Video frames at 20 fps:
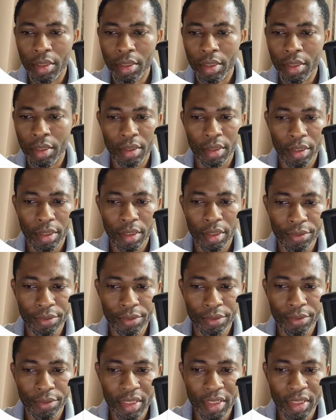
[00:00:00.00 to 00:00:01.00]
the
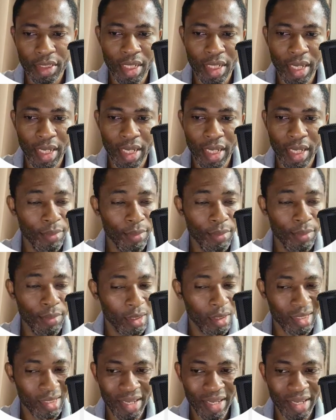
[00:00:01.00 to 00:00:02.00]

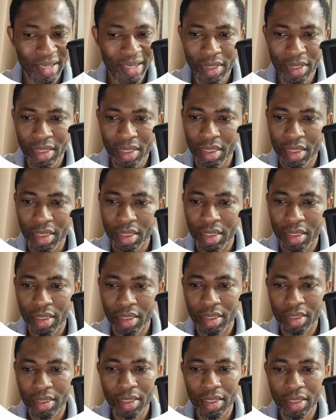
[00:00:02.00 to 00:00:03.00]
readme.md,
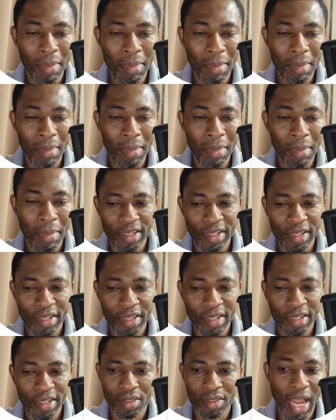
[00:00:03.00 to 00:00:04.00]
the
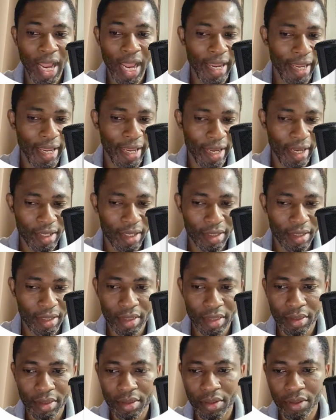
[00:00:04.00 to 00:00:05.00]
manifest.in.
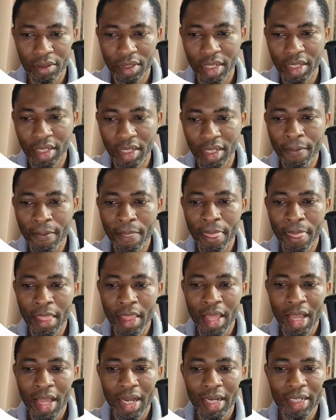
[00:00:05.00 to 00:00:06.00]
Okay.
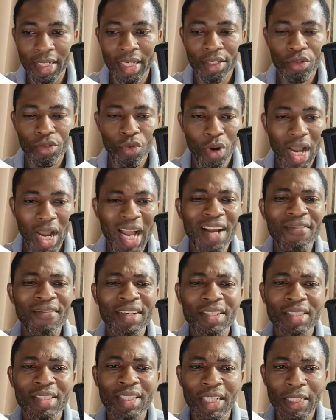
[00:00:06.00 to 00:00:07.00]
And then you have
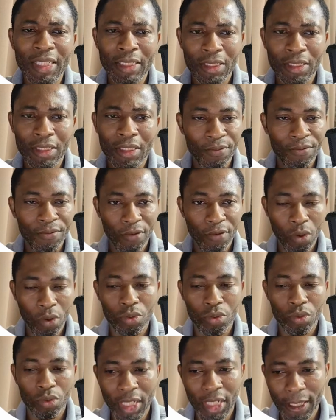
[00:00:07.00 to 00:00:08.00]
another
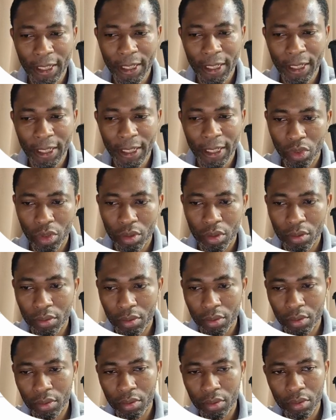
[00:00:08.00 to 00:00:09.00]
subfolder
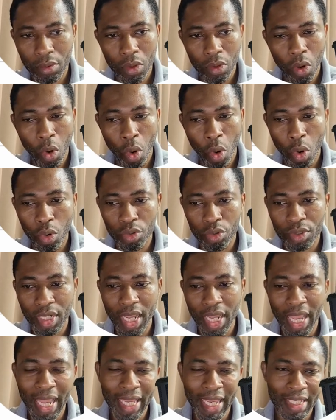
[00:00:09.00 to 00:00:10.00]
called
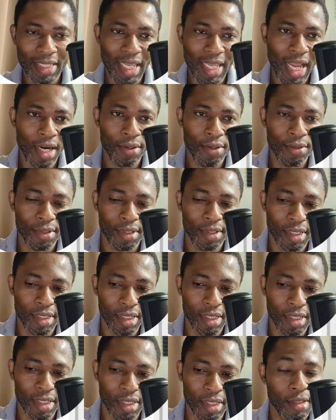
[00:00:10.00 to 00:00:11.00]
src,
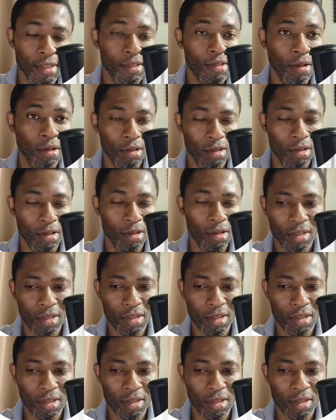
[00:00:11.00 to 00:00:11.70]
source.